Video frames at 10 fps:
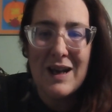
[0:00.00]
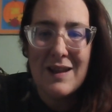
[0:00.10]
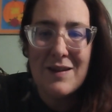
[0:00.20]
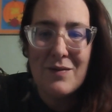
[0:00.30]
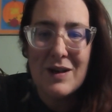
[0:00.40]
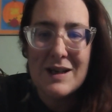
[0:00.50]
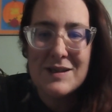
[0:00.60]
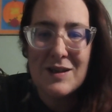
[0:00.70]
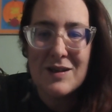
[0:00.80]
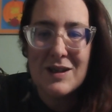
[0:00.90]
And then when I
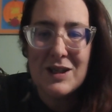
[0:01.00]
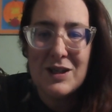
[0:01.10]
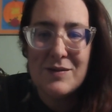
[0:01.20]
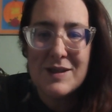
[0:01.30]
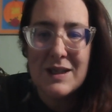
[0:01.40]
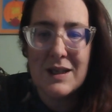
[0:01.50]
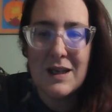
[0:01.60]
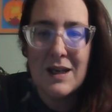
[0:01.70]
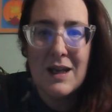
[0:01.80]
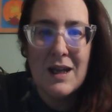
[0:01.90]
started
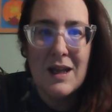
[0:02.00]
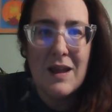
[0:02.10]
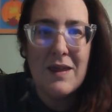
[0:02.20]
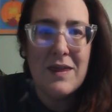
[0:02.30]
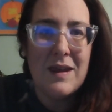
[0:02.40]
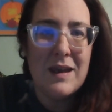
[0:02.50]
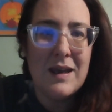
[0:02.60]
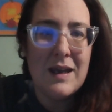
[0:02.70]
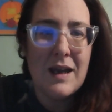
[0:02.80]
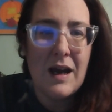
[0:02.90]
using
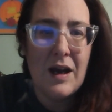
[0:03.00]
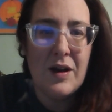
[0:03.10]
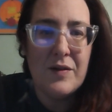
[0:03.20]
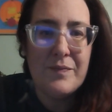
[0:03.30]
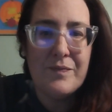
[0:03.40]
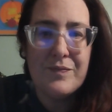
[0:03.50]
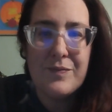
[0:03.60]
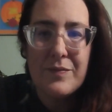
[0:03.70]
the um,